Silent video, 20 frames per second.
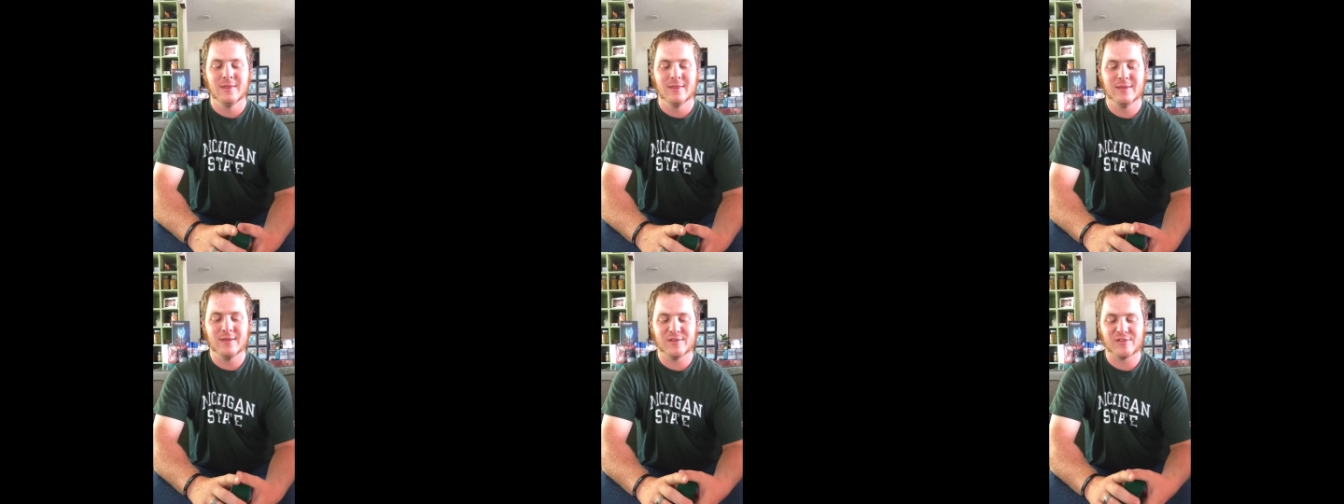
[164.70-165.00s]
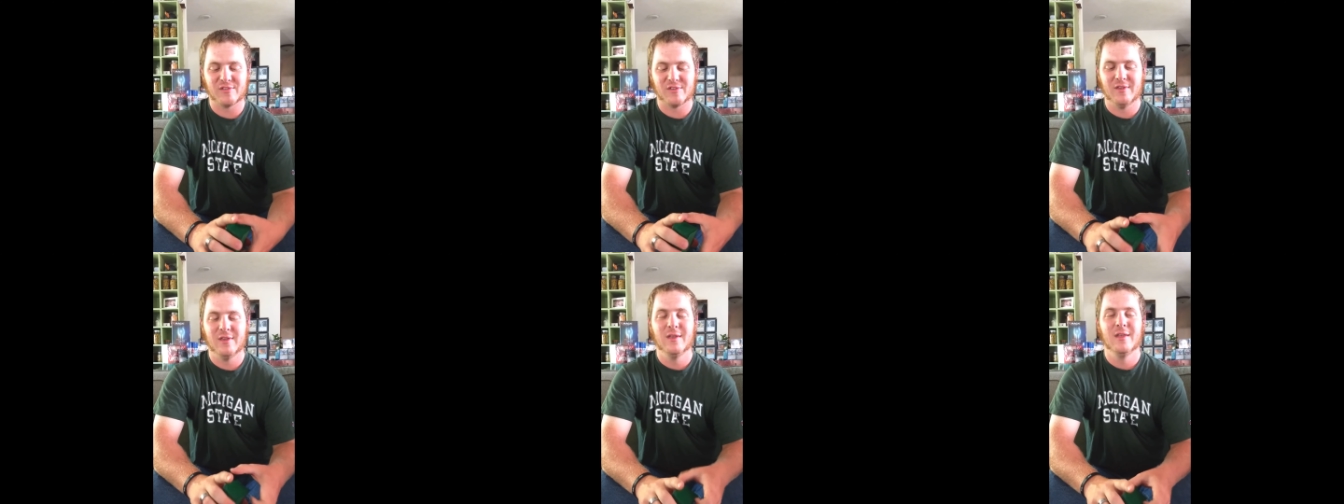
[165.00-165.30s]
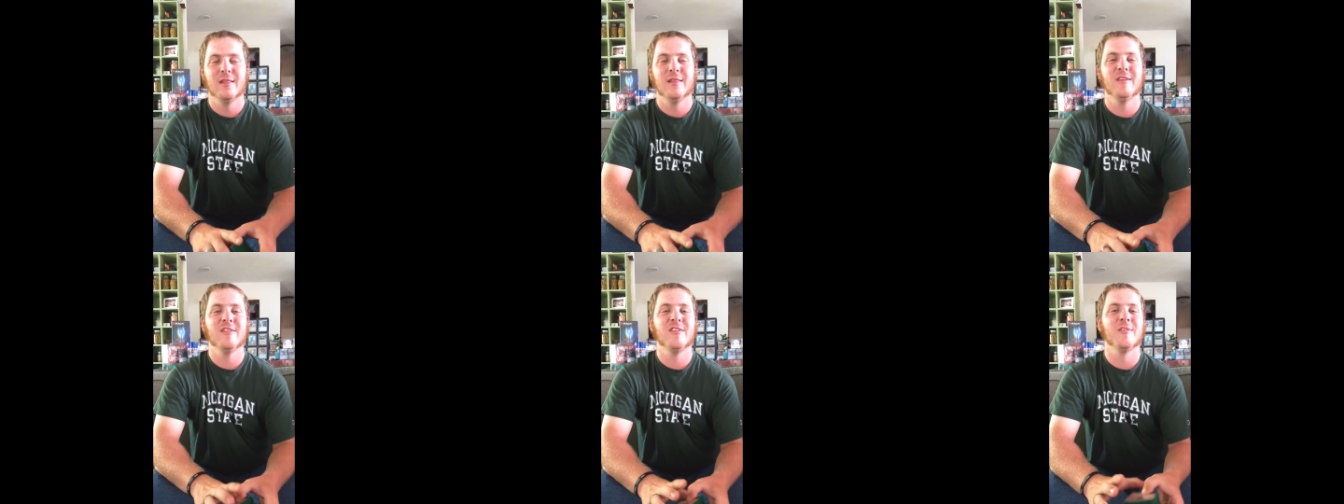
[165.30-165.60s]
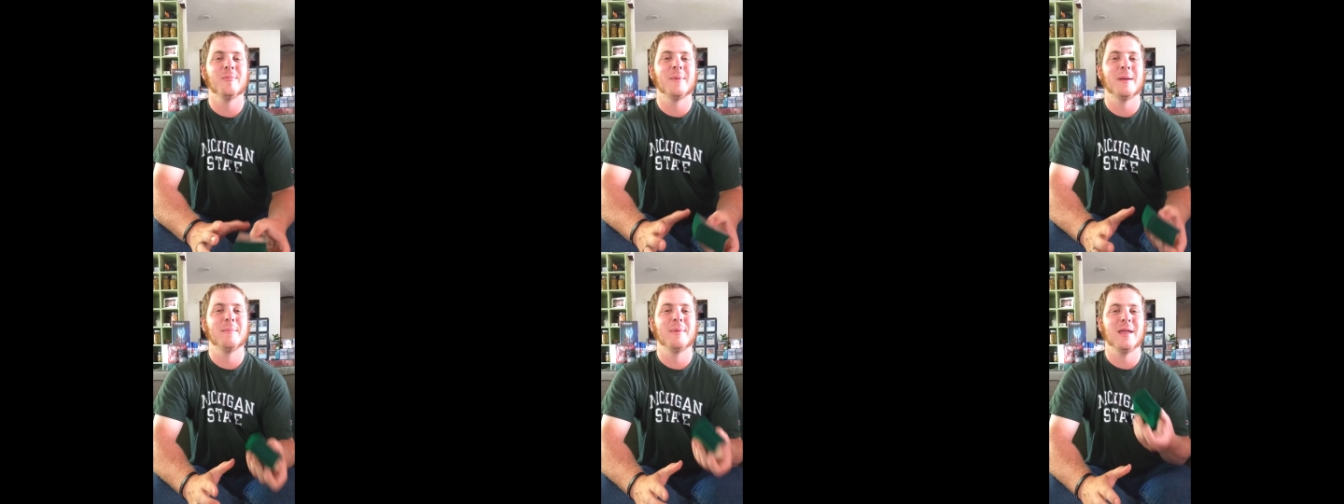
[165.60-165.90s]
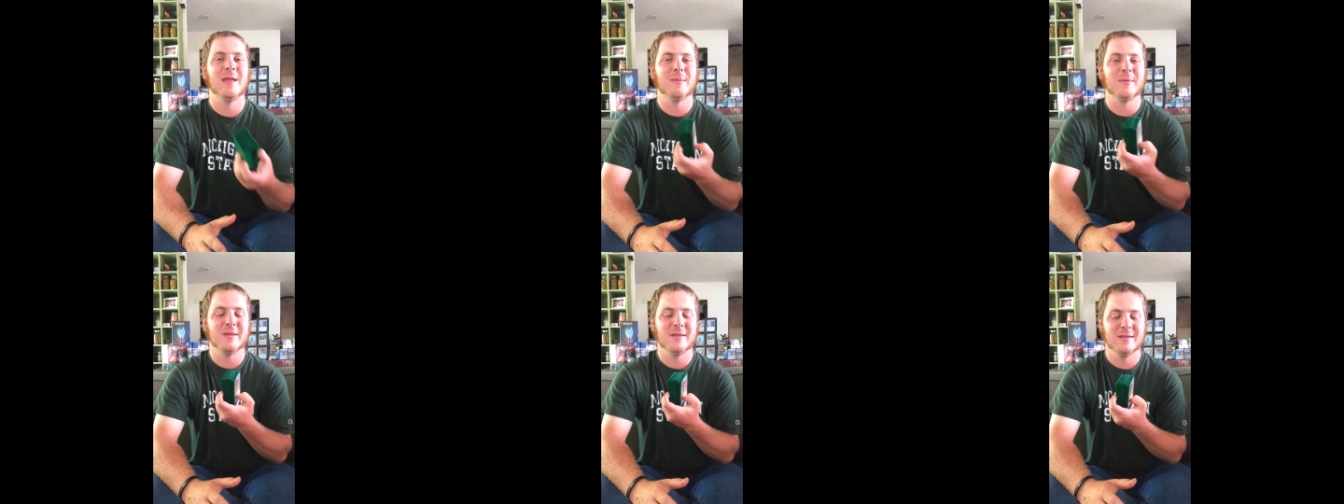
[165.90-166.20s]
This, this is my
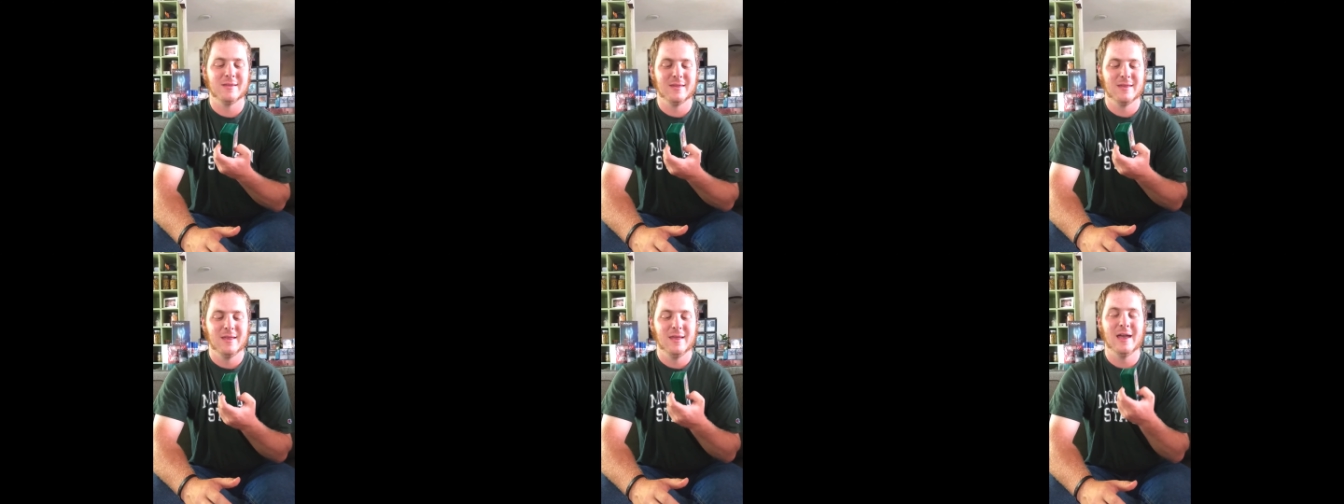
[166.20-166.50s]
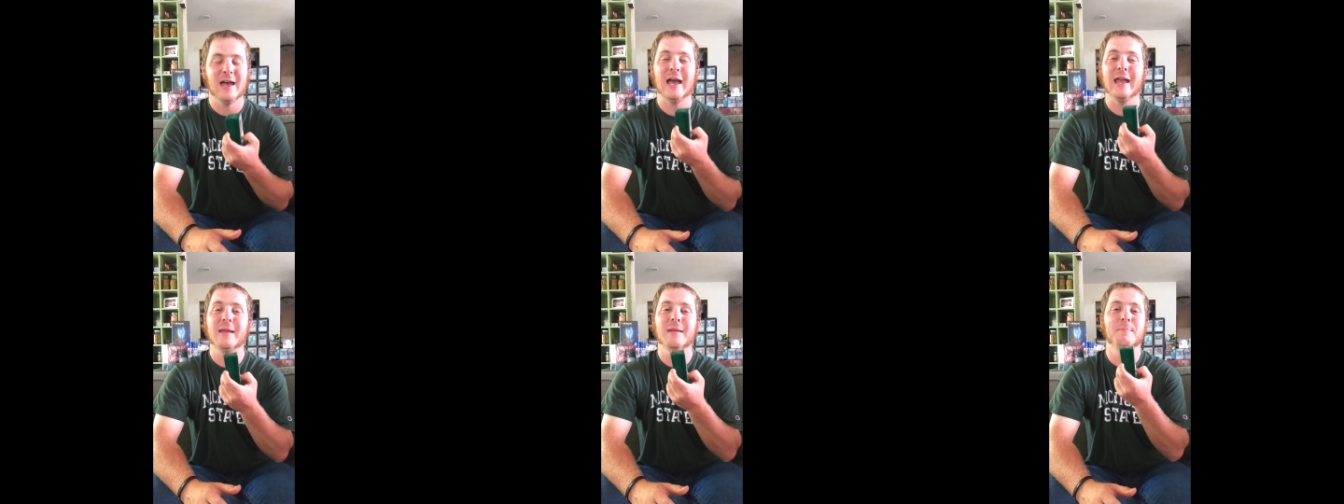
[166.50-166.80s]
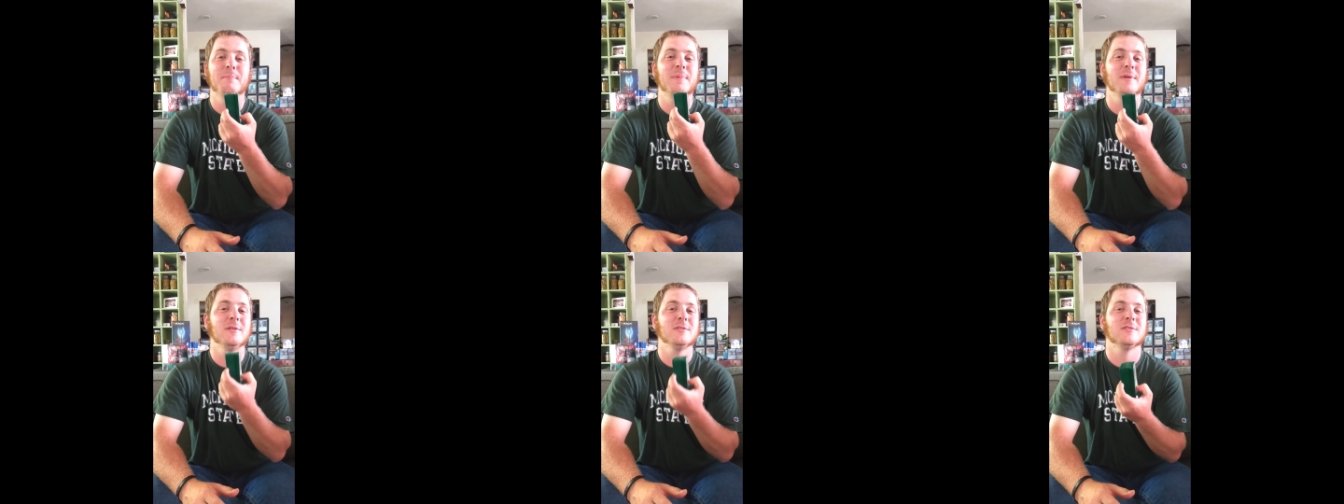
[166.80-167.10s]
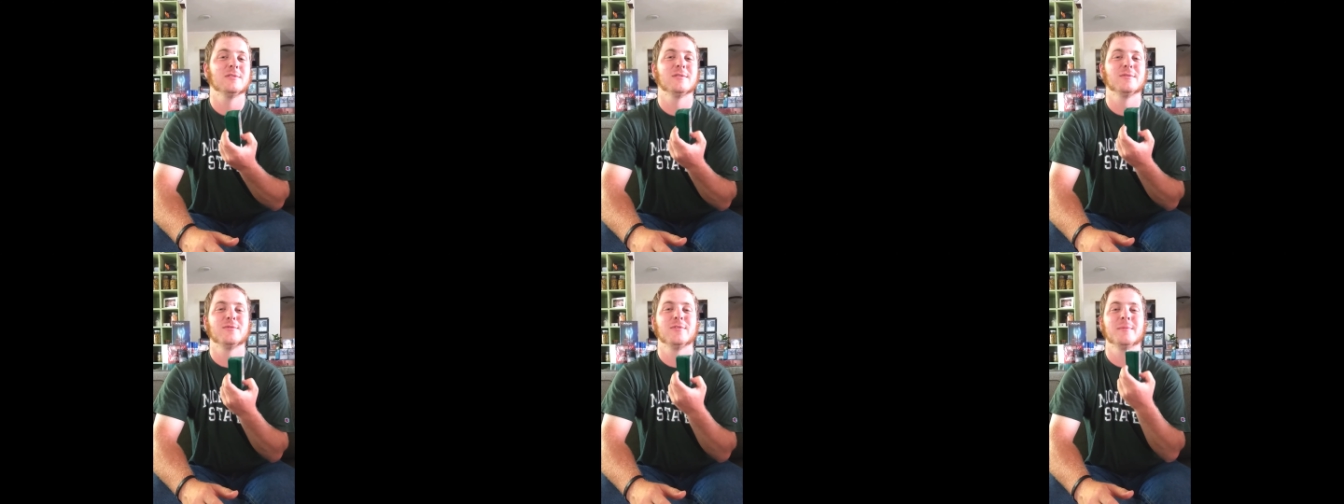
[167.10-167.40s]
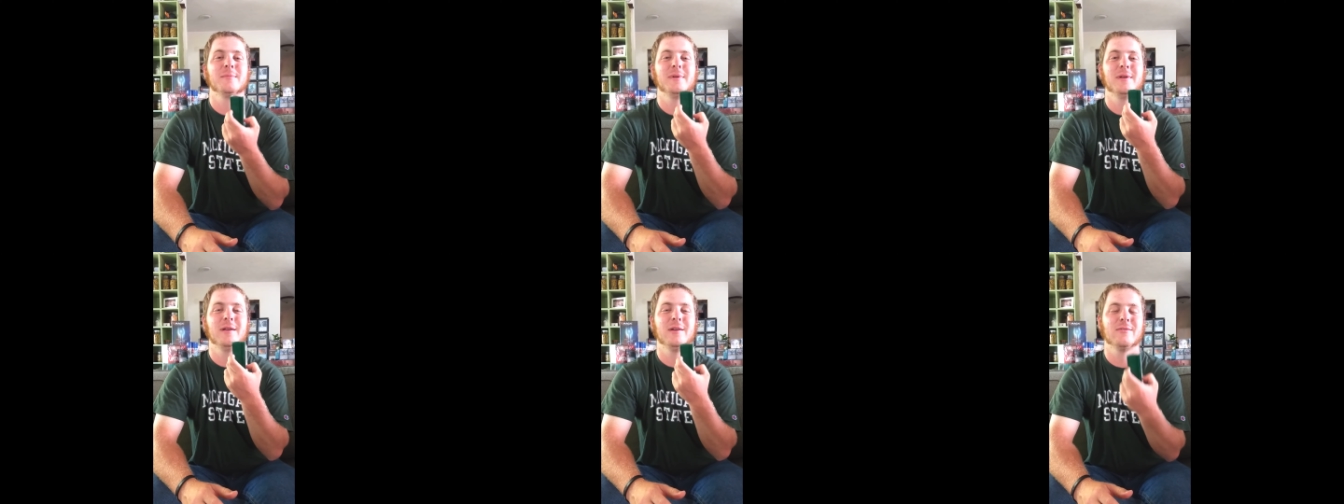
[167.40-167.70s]
baby. I built her
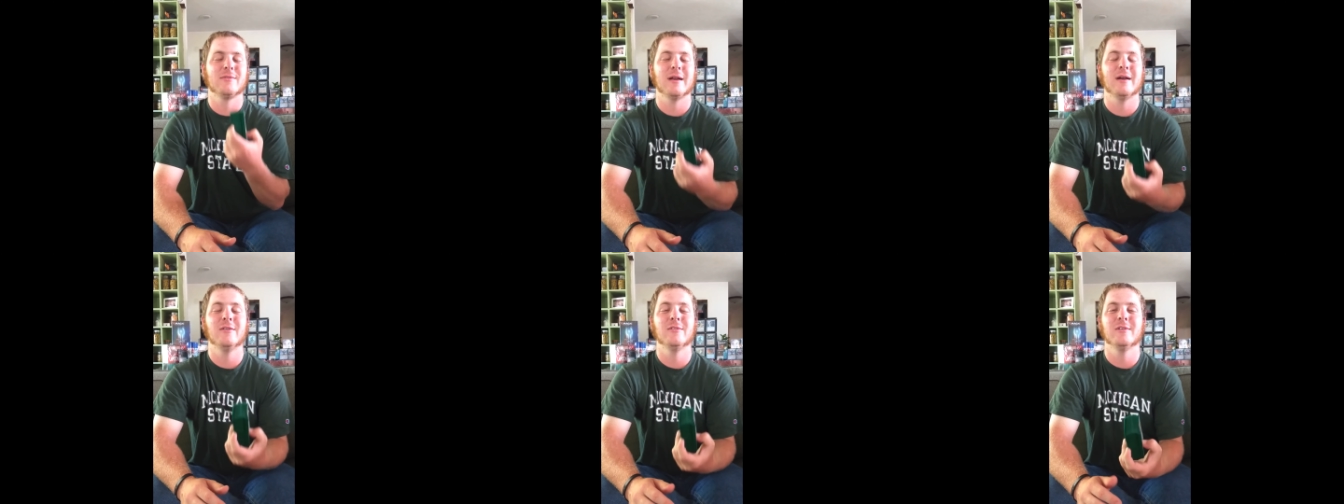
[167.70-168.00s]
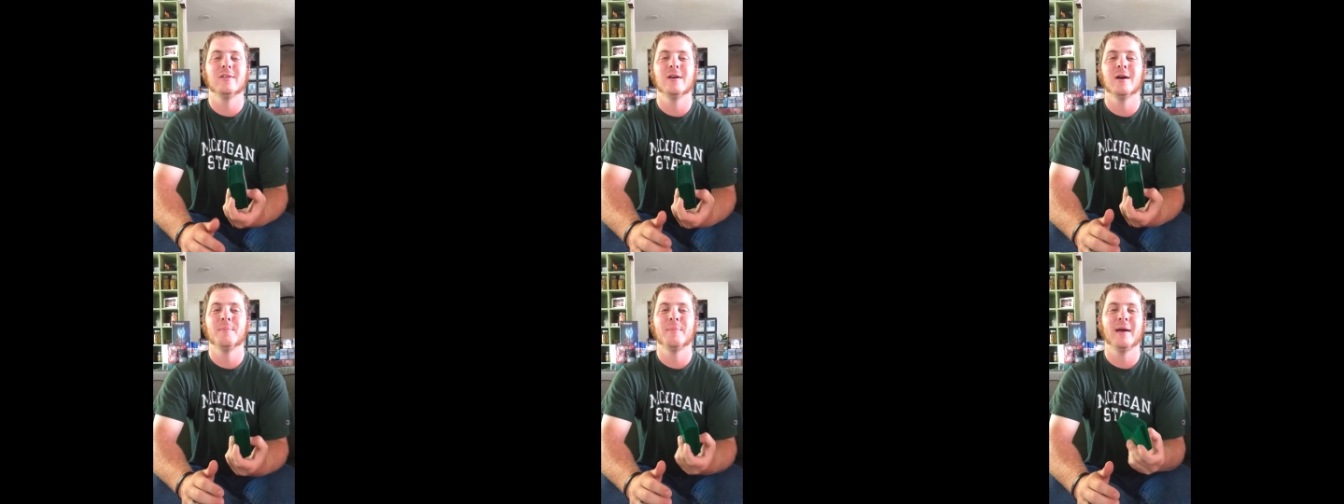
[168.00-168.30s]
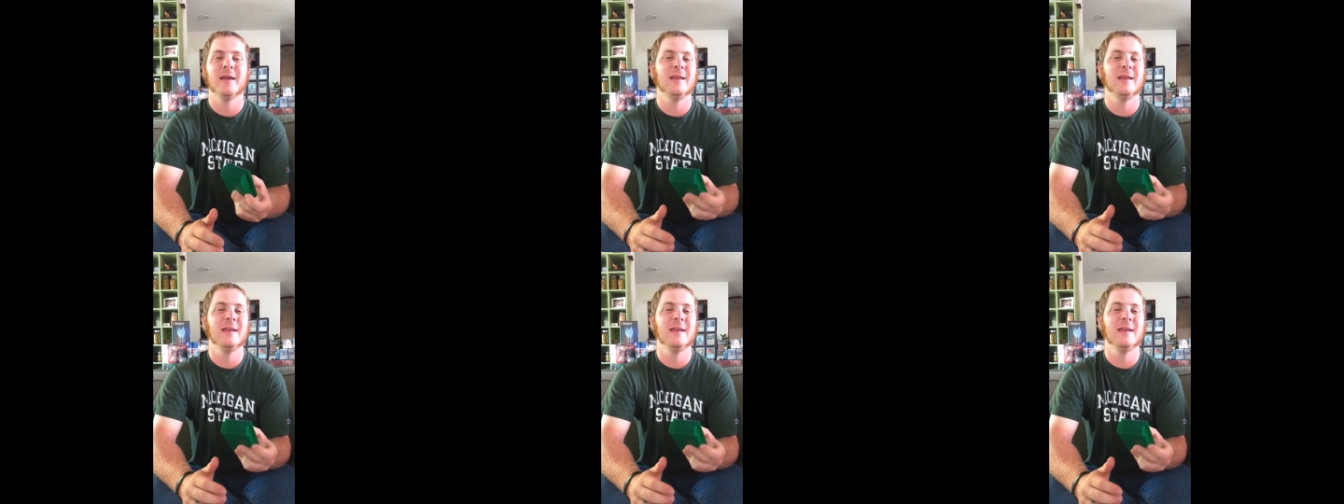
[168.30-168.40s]
from the ground up.